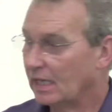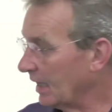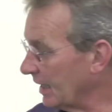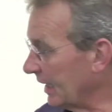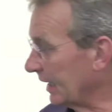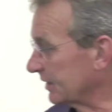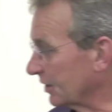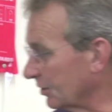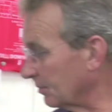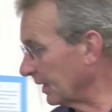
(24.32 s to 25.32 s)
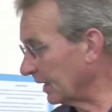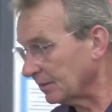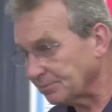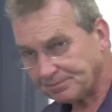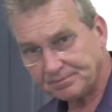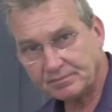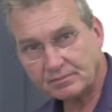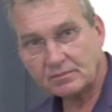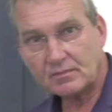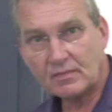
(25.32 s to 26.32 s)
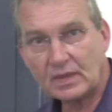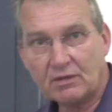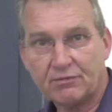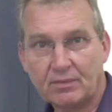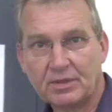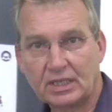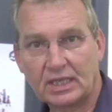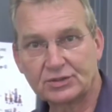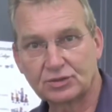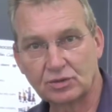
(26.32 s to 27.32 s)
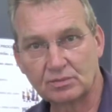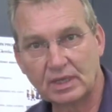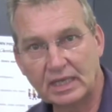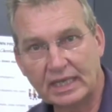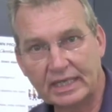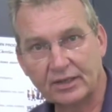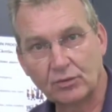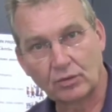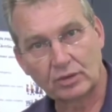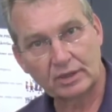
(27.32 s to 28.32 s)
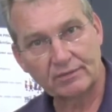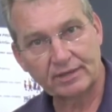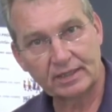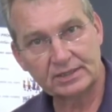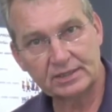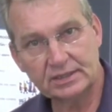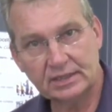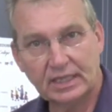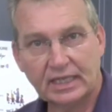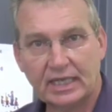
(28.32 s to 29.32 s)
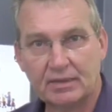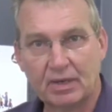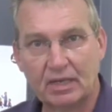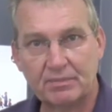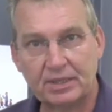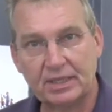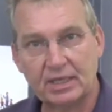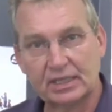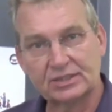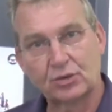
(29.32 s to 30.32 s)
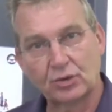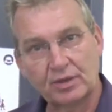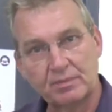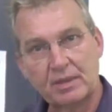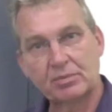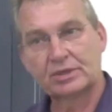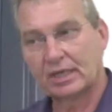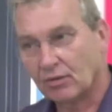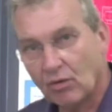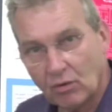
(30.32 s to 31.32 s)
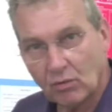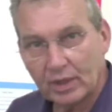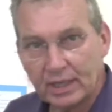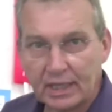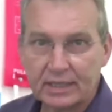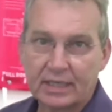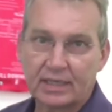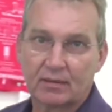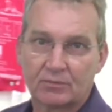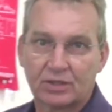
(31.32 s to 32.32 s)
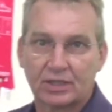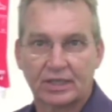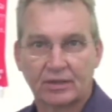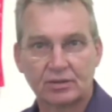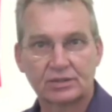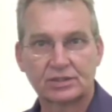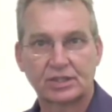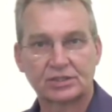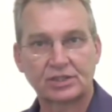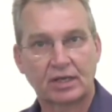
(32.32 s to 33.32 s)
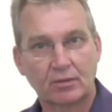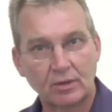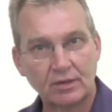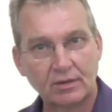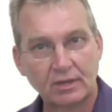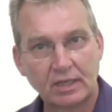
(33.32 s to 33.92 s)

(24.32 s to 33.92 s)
Now, that exit could be from the classroom in an orderly fashion. It might be escorting people down a hallway and getting them to the nearest stairwell.